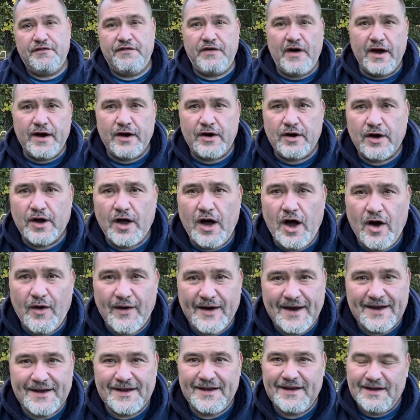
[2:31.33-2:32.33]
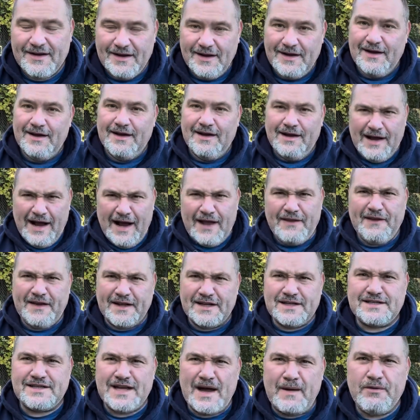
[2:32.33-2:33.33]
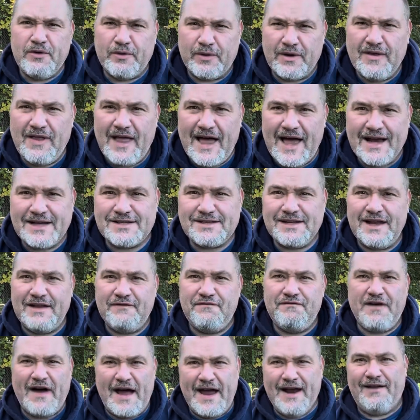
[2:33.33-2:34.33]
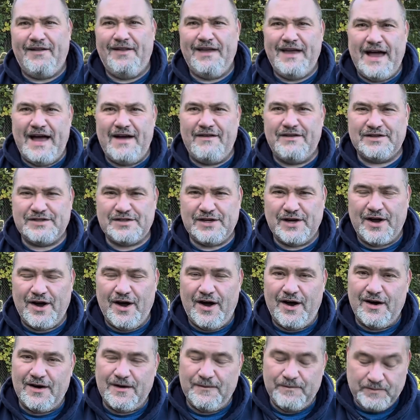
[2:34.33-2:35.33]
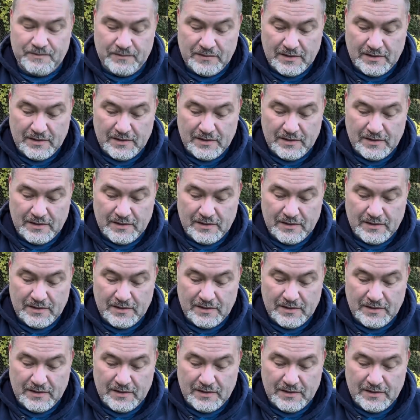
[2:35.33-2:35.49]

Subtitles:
fire going. I think it's time to relax and finally have a cigar.